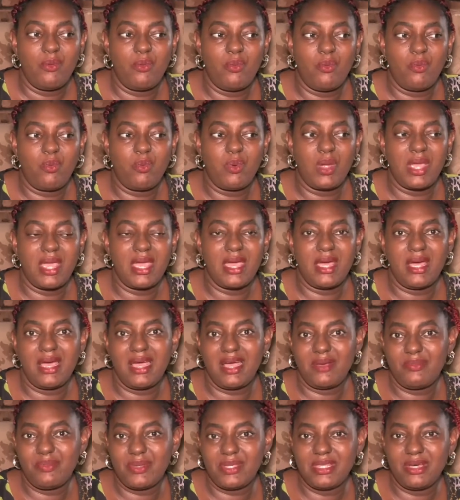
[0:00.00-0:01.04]
we are
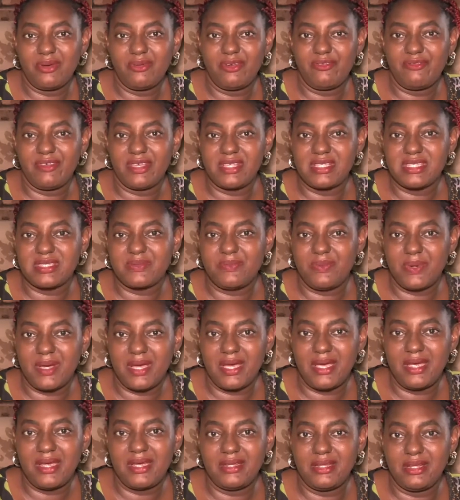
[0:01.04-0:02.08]
happy that we've
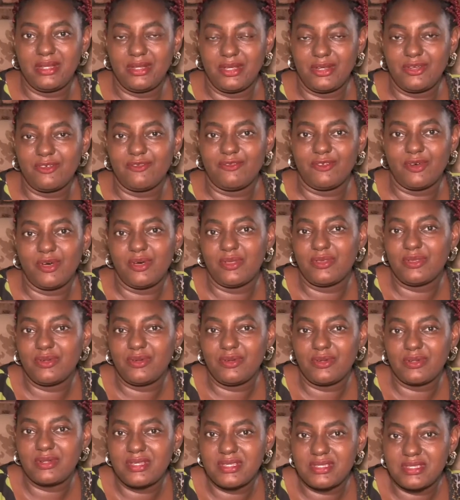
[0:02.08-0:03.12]
inspired a lot of other
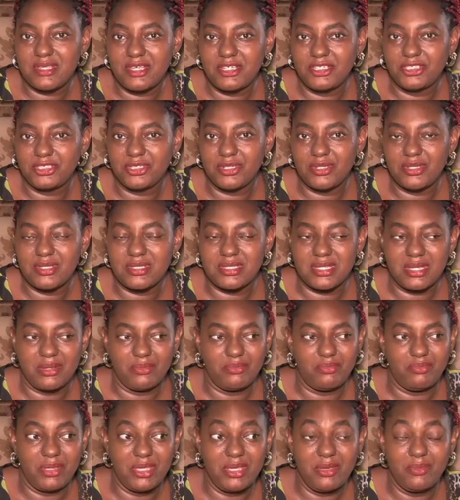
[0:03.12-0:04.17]
organizations
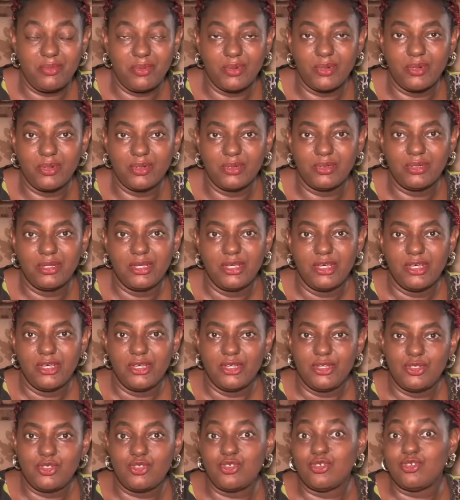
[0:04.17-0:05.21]
and people
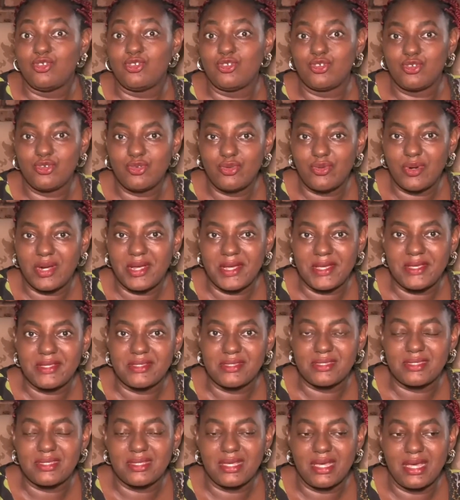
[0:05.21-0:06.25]
to do right
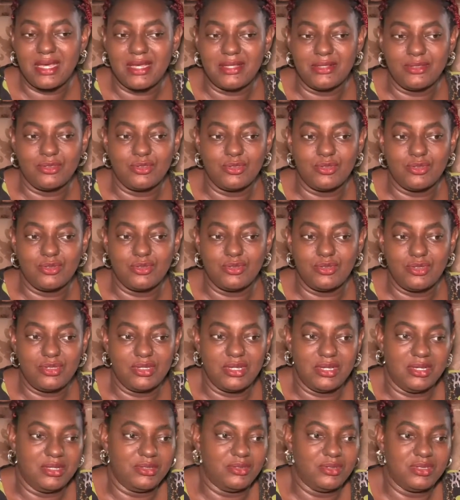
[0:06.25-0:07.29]
and
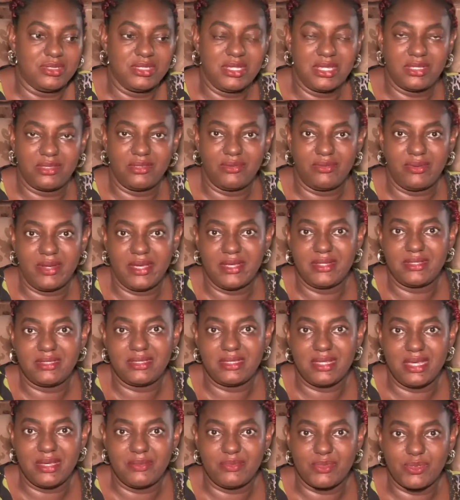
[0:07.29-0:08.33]
to take the right
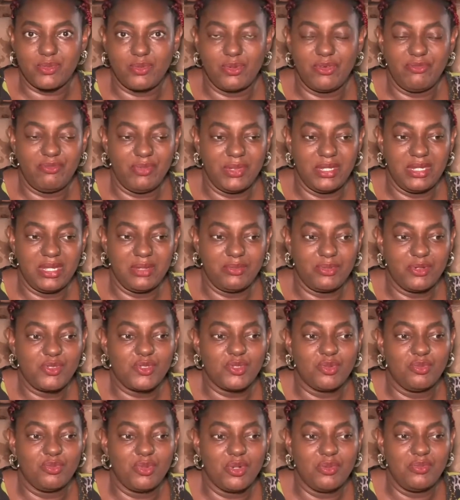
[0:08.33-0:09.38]
steps. We've been able
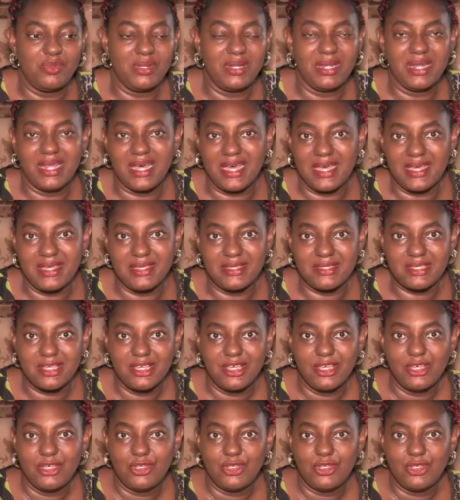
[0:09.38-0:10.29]
to mobilize